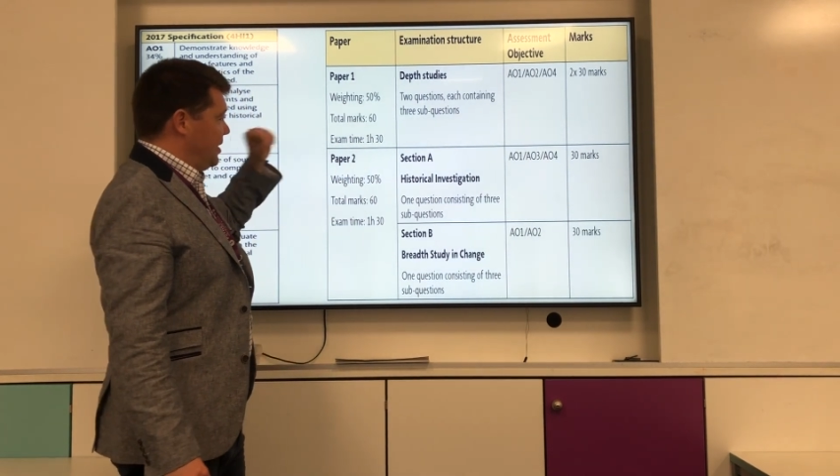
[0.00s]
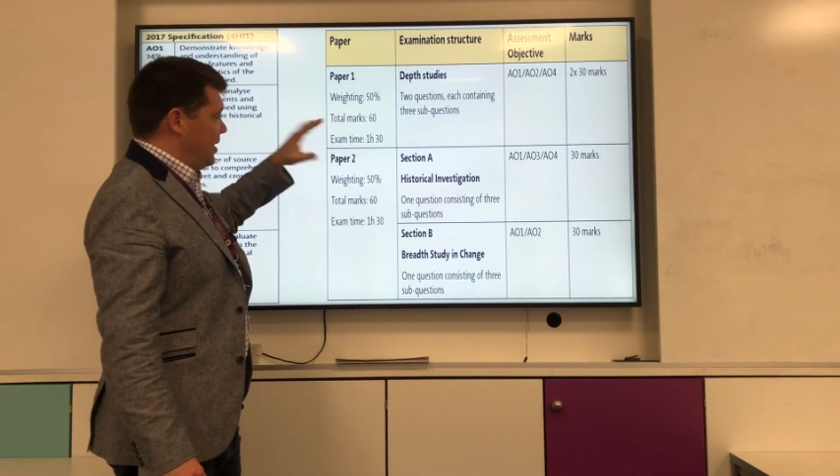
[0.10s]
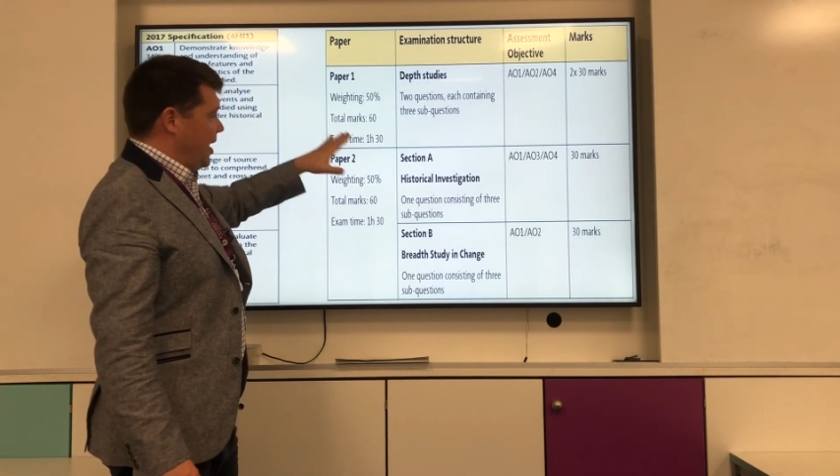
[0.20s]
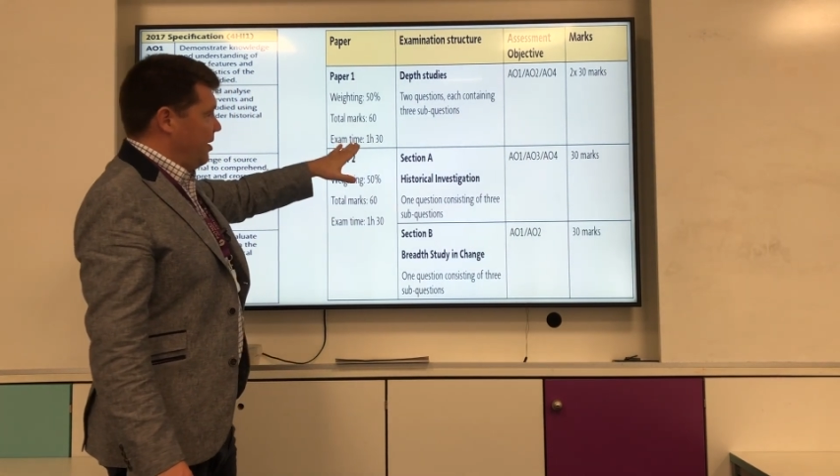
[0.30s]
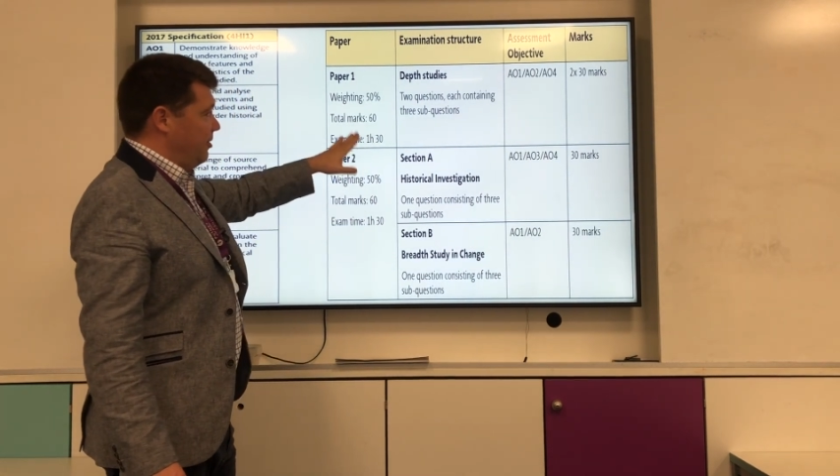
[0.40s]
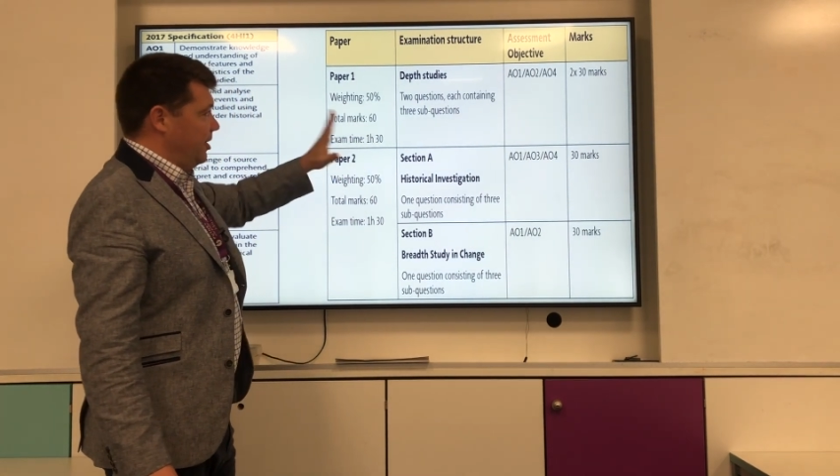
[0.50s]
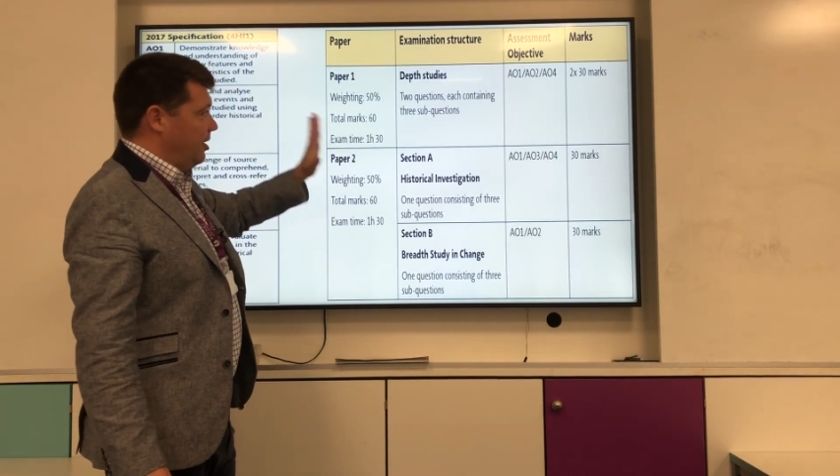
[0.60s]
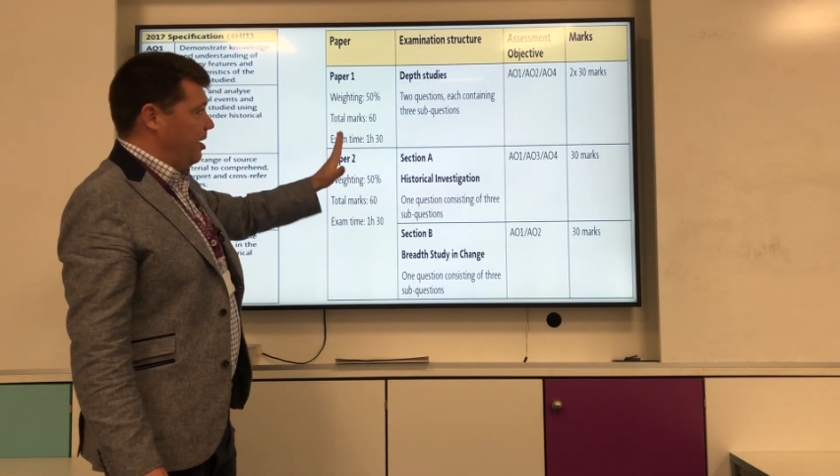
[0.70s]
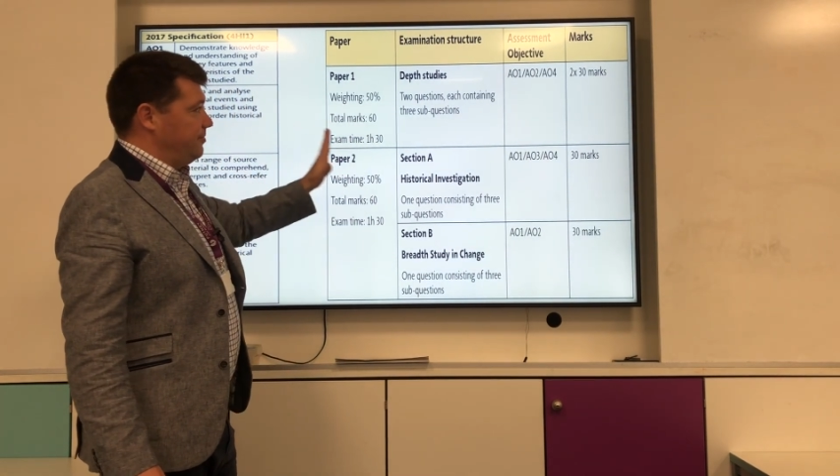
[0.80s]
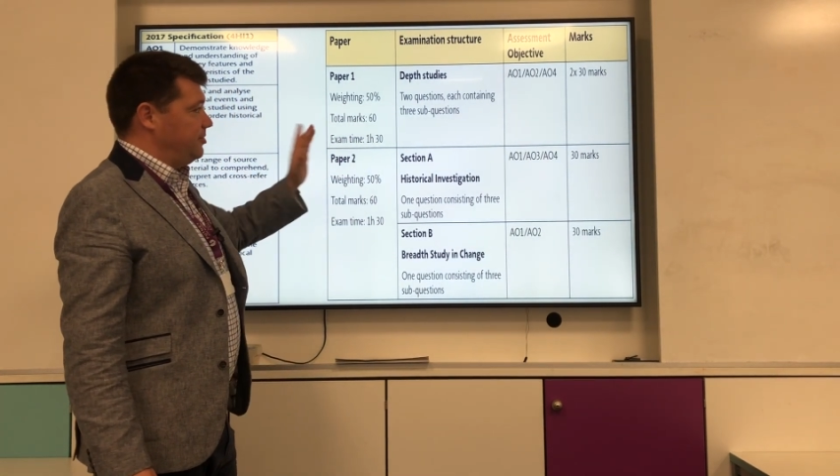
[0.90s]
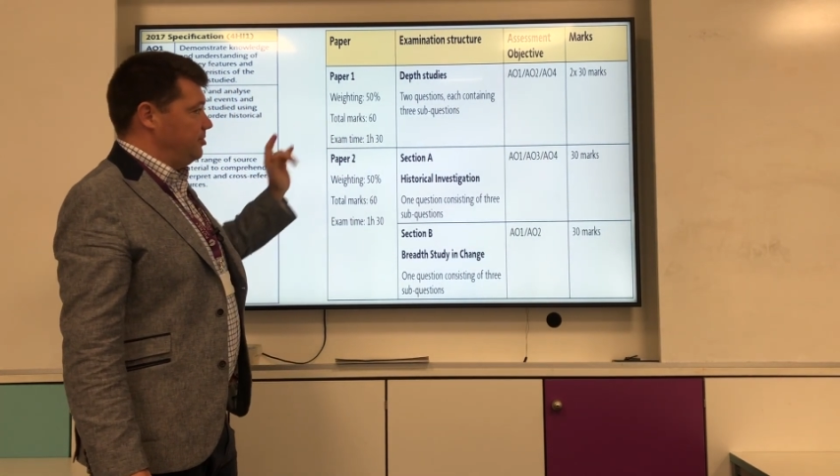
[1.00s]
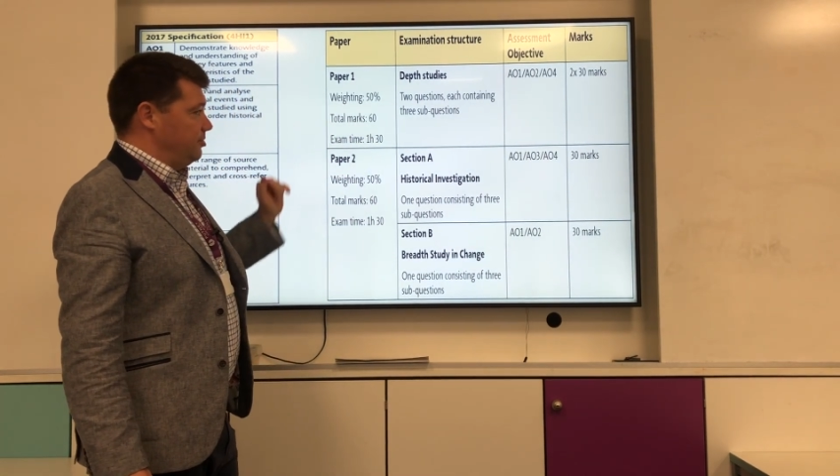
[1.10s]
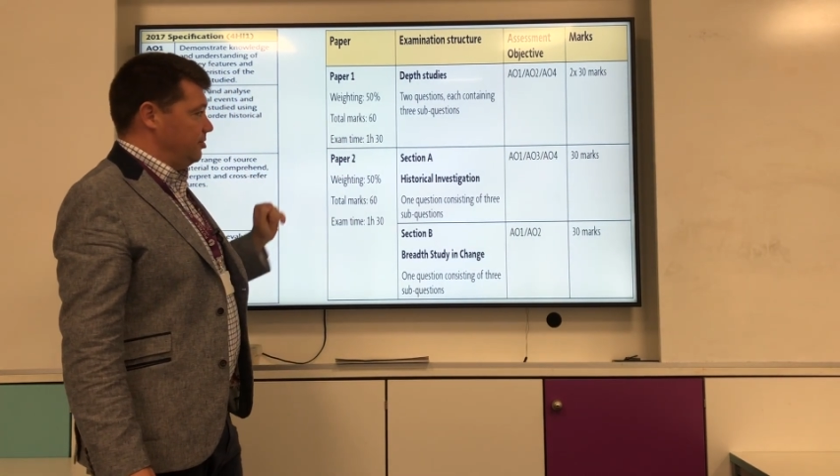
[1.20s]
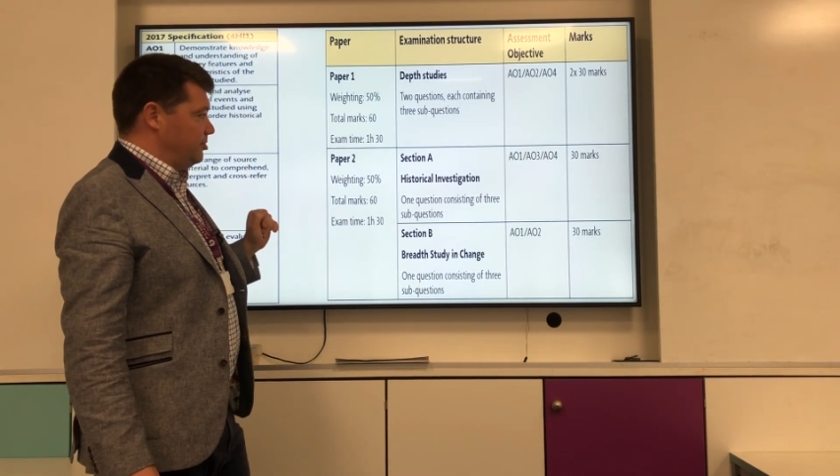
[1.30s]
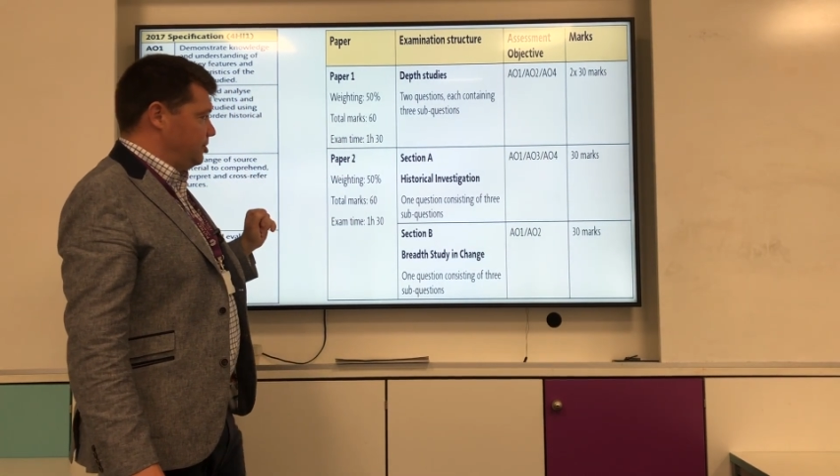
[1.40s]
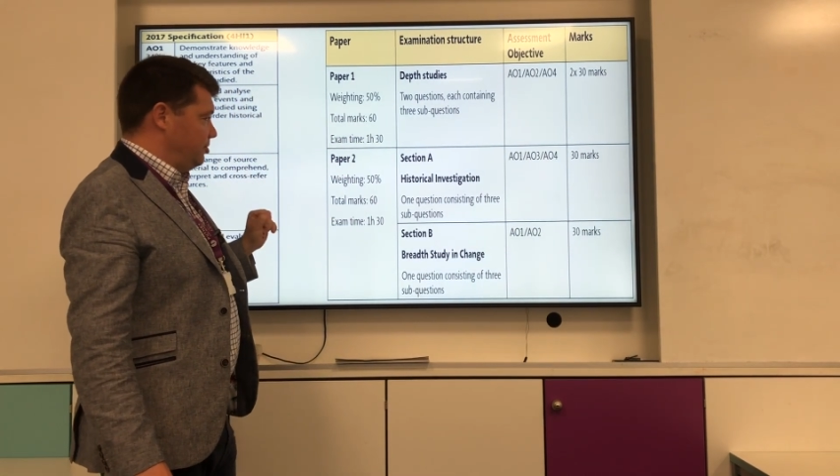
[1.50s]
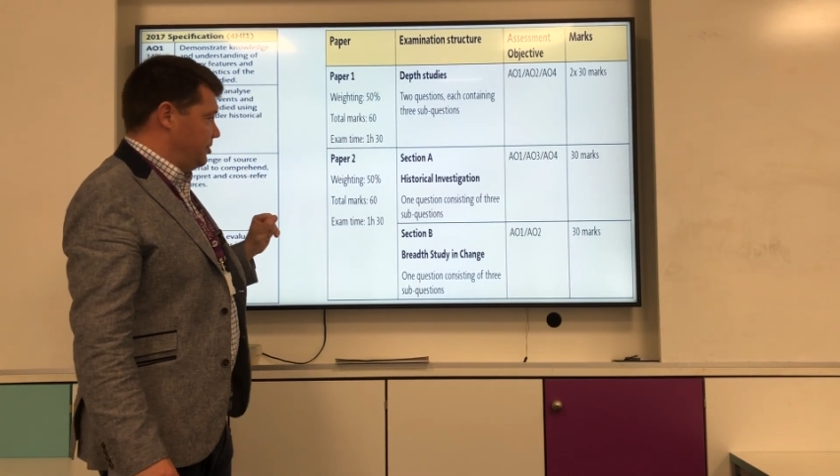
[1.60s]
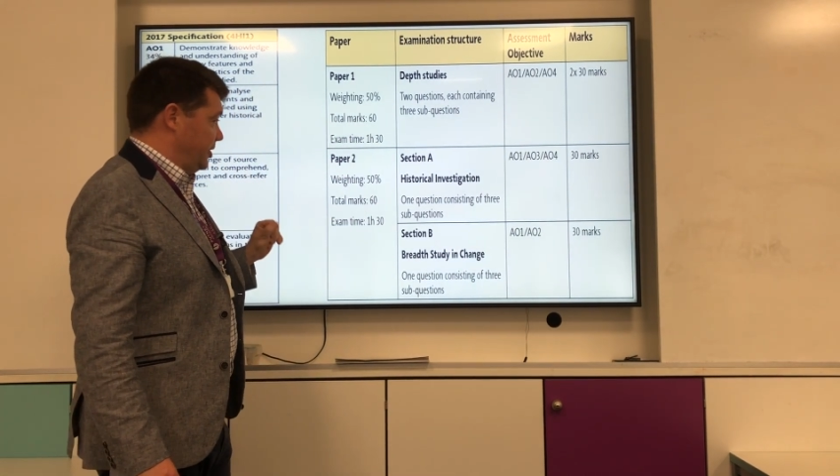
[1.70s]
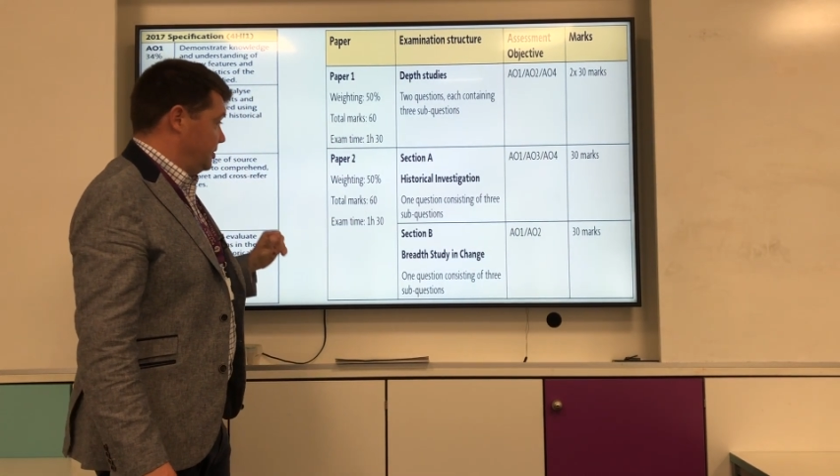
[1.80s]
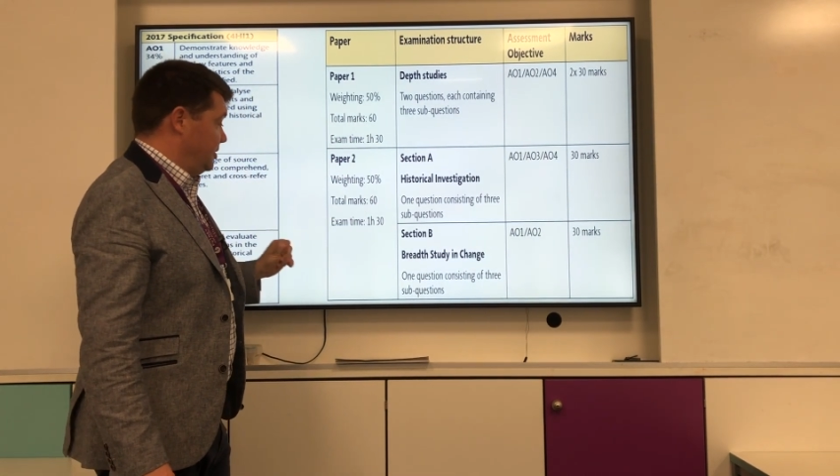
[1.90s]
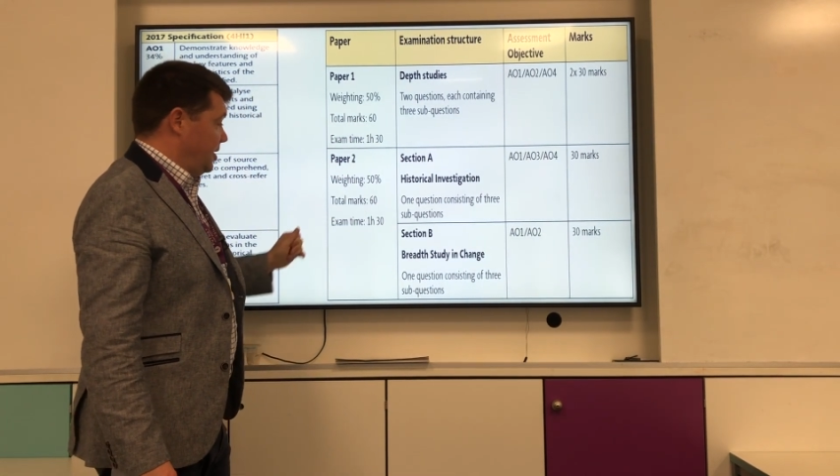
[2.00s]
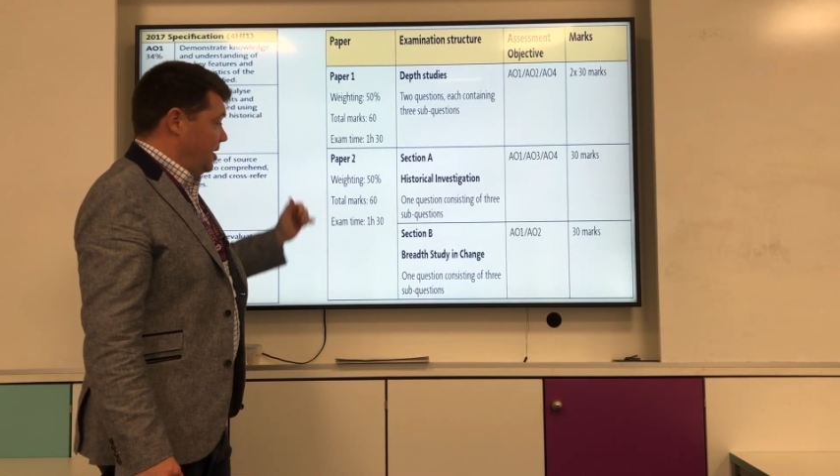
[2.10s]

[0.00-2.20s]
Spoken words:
an hour and a half to do those 2 things.